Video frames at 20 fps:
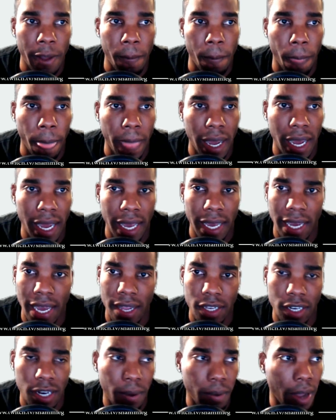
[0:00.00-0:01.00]
I
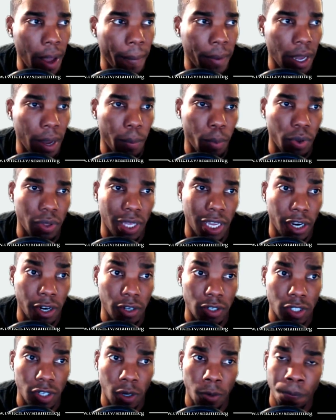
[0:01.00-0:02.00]
ended up coming up with here.
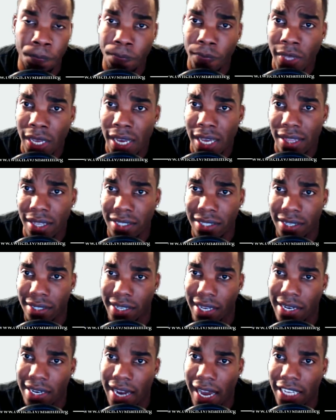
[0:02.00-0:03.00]
So this is
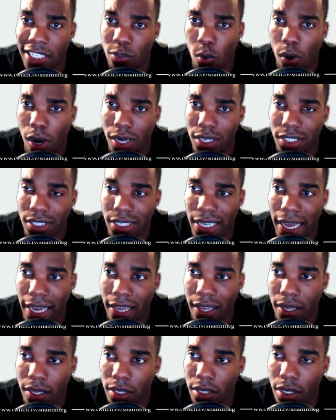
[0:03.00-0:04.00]
a Night's Watch
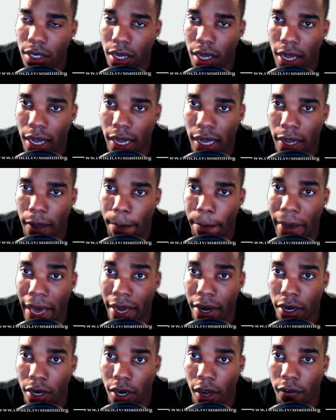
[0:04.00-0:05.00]
deck,
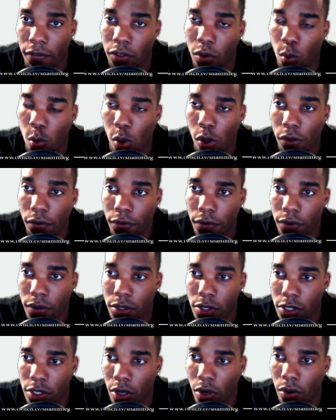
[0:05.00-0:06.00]
Banner of the Wolf,
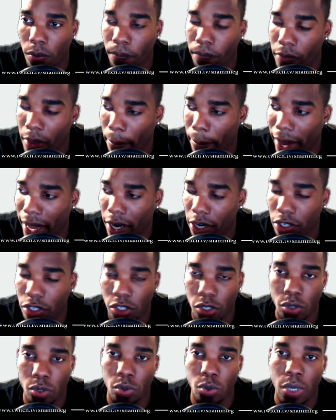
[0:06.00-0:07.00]
so banner
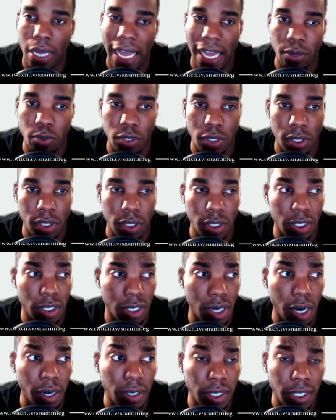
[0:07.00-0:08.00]
to House
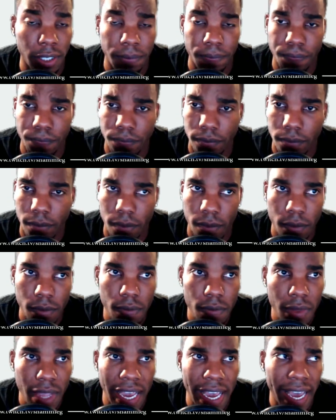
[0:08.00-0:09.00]
Stark,
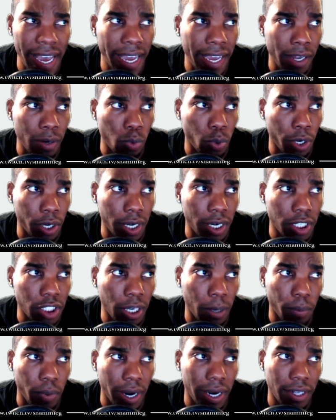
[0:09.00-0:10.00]
and we're gonna
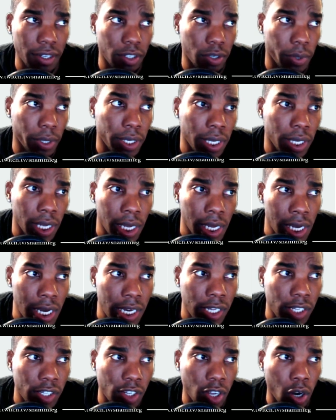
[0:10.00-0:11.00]
jump right into it.
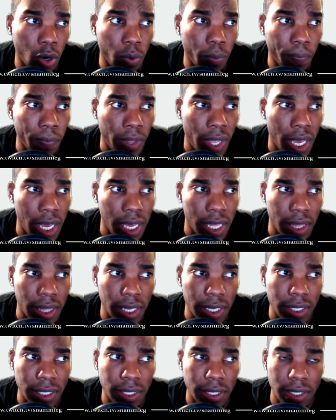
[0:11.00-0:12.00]
So
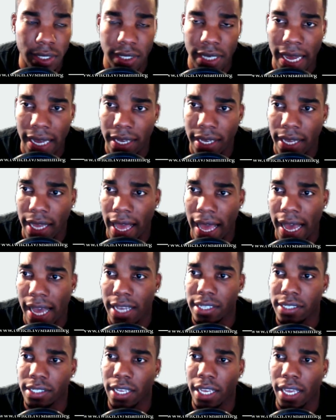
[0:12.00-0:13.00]
this deck
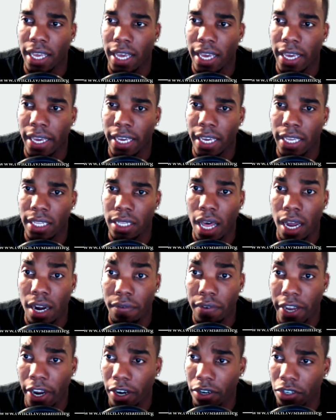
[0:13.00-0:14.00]
has a lot
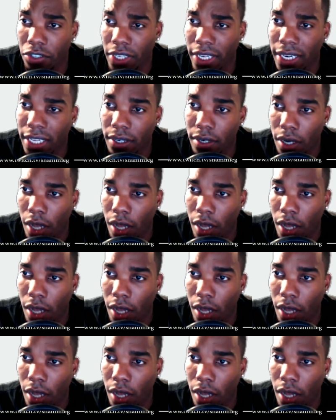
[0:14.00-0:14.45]
of characters in it.